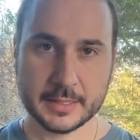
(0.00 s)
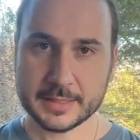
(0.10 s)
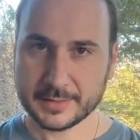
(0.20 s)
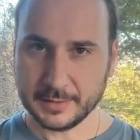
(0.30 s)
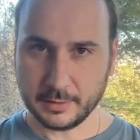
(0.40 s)

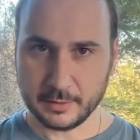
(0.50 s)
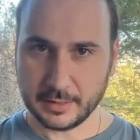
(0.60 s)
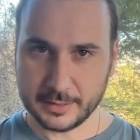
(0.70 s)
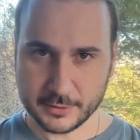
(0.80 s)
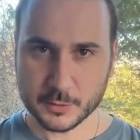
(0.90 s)
Still,
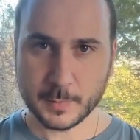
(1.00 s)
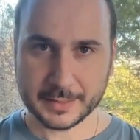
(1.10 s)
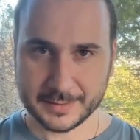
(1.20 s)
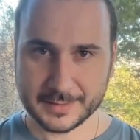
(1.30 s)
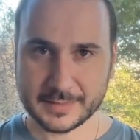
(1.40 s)
I
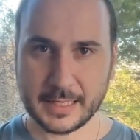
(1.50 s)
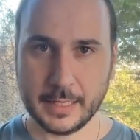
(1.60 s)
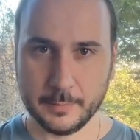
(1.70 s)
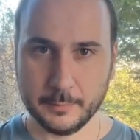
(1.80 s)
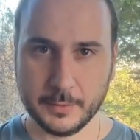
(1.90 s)
suspect
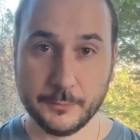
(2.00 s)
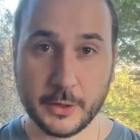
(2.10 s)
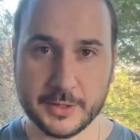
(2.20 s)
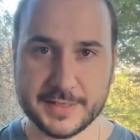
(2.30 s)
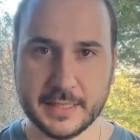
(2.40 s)
the
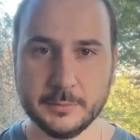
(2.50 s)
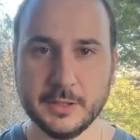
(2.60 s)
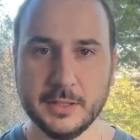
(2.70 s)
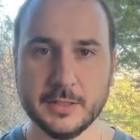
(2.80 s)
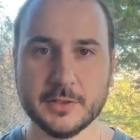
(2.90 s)
very same
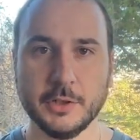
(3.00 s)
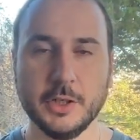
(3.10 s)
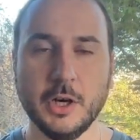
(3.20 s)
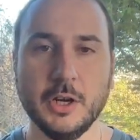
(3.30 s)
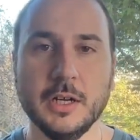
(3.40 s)
thing is
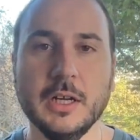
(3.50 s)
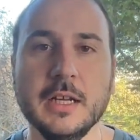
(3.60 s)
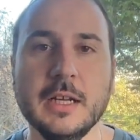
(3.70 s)
going on.